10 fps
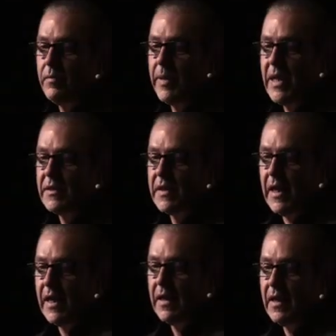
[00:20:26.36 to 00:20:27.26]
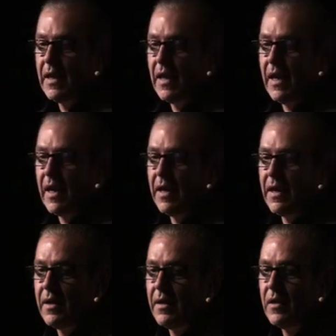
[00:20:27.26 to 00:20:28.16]
BT,
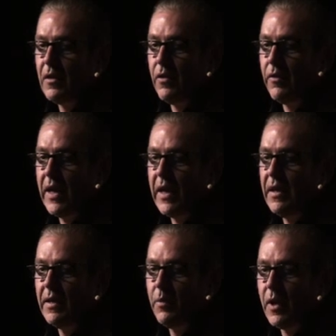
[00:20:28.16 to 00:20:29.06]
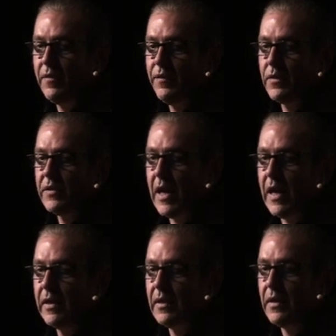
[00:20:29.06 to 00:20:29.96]
glorying in the wonderful
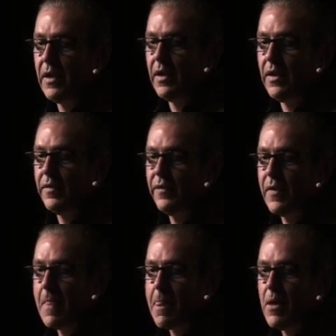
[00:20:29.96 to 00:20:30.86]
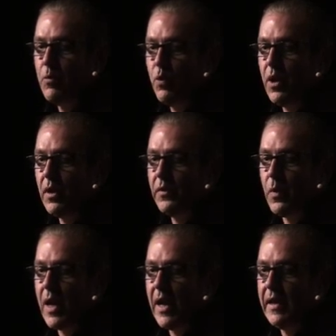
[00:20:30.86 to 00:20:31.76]
title of
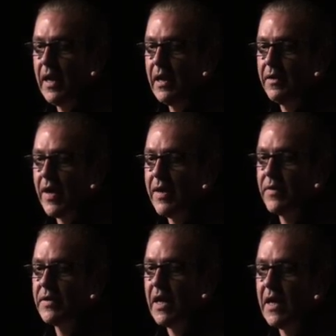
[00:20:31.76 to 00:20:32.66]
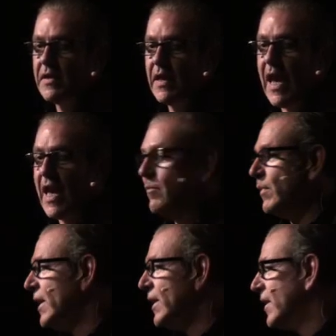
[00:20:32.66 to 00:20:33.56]
Worldwide Head of Advertising and
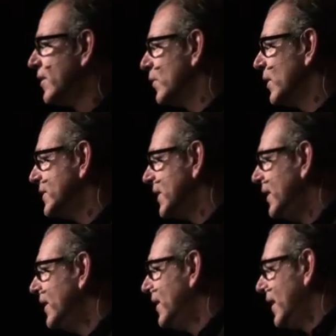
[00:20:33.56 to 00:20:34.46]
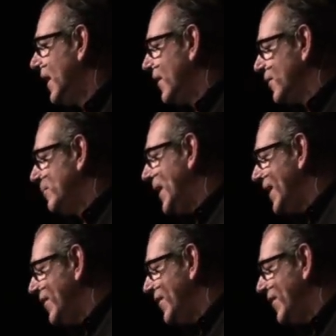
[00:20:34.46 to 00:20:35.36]
Media Quality. It could
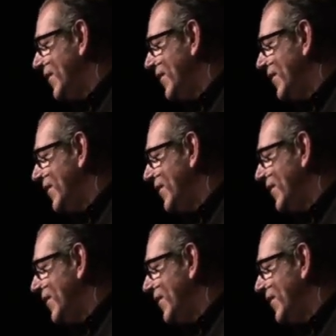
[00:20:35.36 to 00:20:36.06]
barely fit on the business